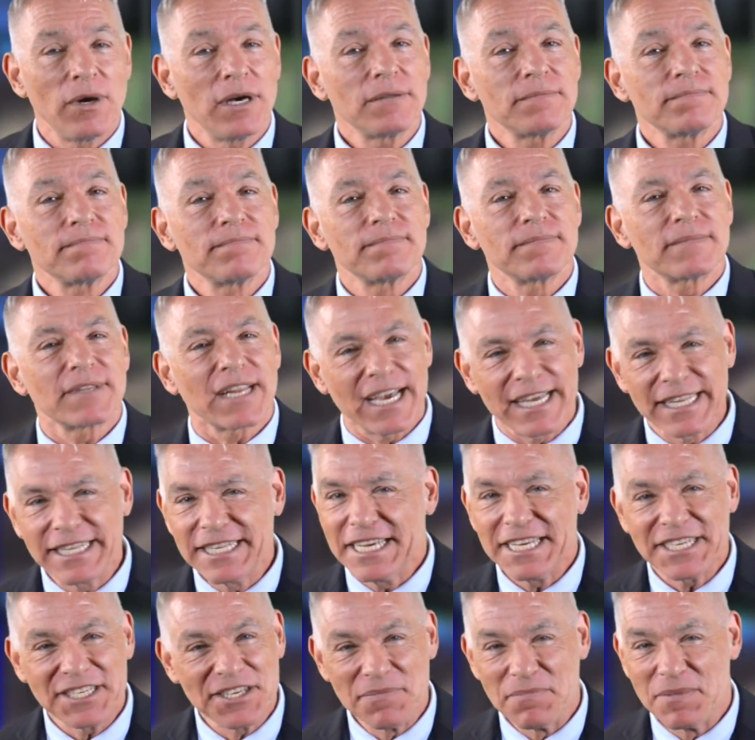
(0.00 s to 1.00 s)
Well,
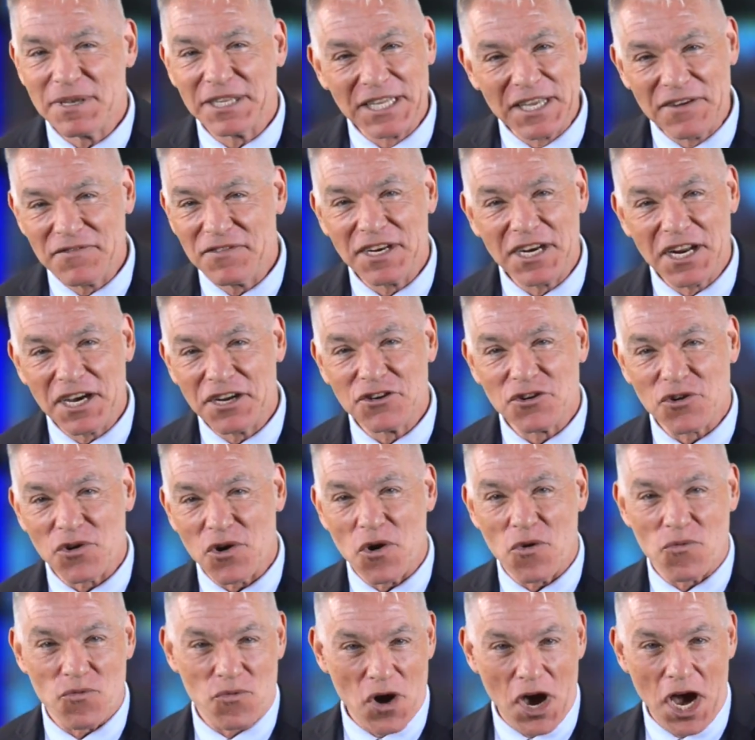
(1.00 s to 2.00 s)
unless you've been living under
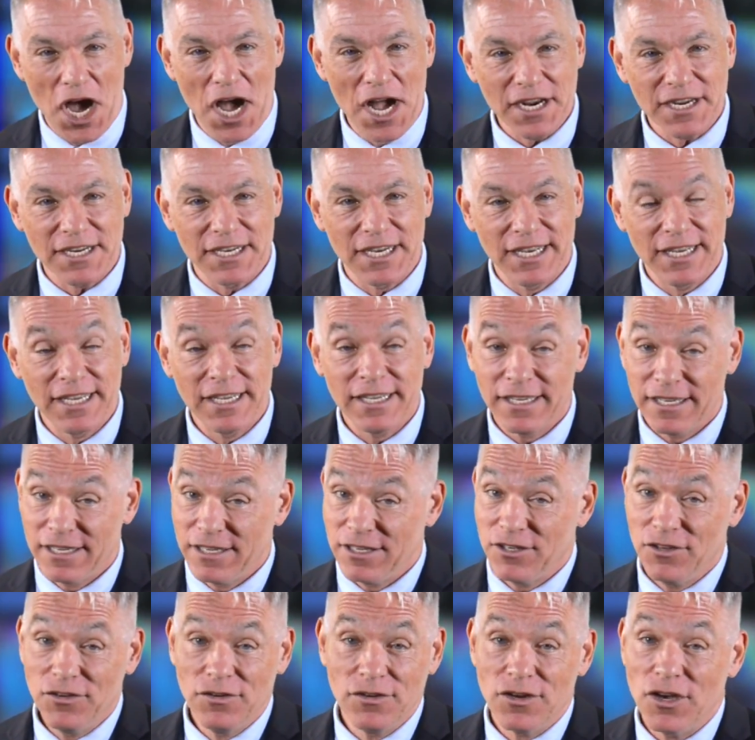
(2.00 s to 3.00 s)
a rock,
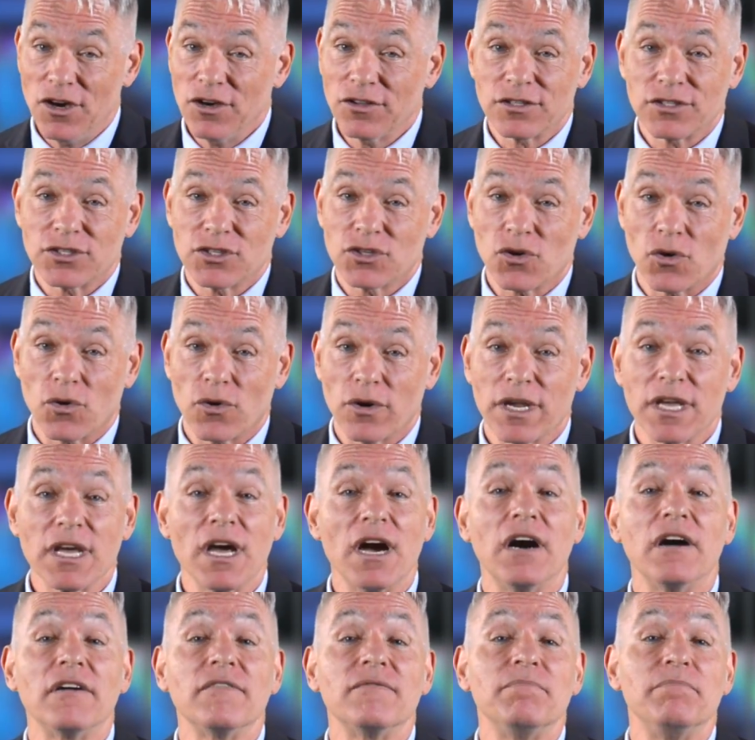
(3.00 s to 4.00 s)
you know the
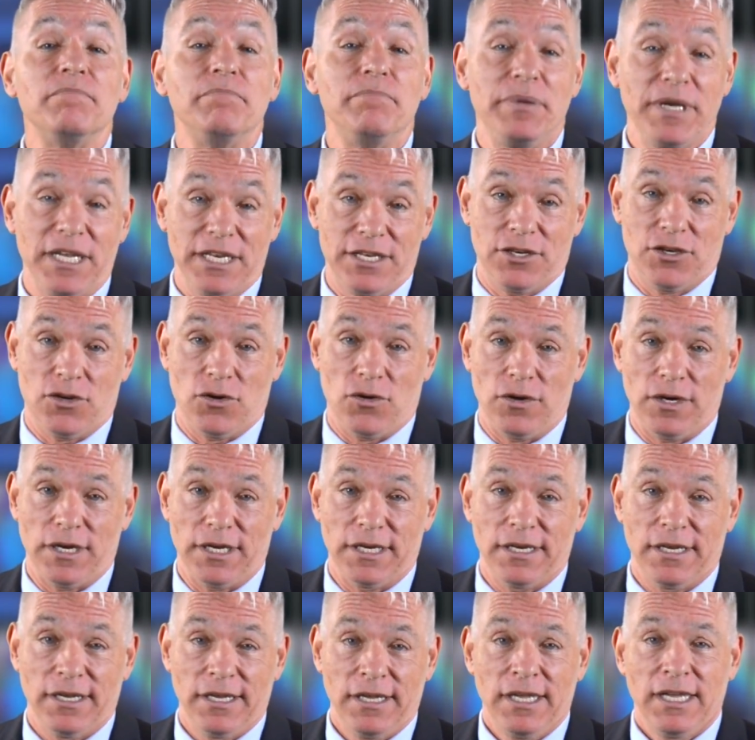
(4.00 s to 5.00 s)
story of Bitcoin.